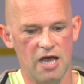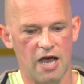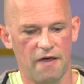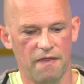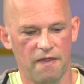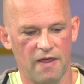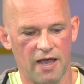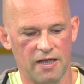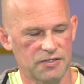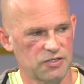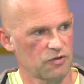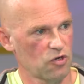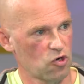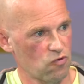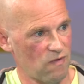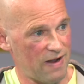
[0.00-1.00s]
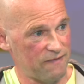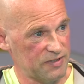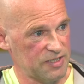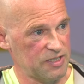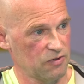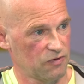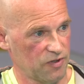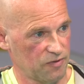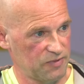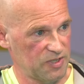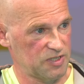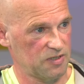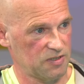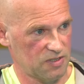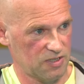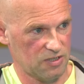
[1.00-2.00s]
and so the gravity on them
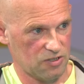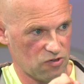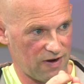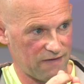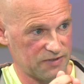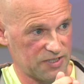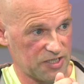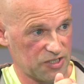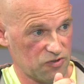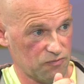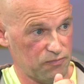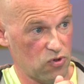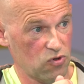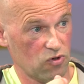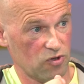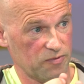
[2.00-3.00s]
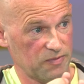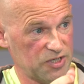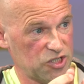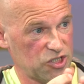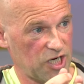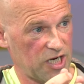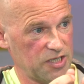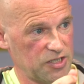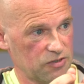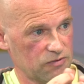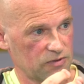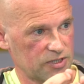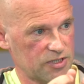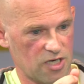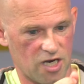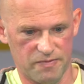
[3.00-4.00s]
the gravitational pull on them is changing all
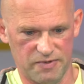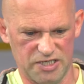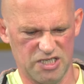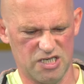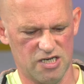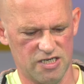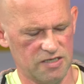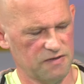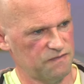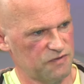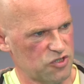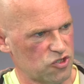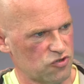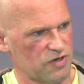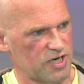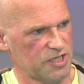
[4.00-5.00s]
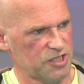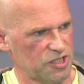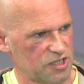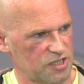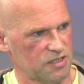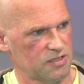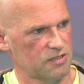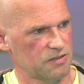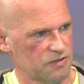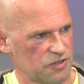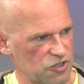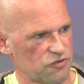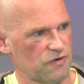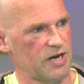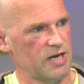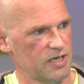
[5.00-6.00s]
the time, and it's kind of stretching and
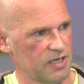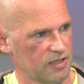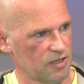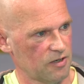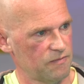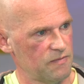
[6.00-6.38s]
straining them,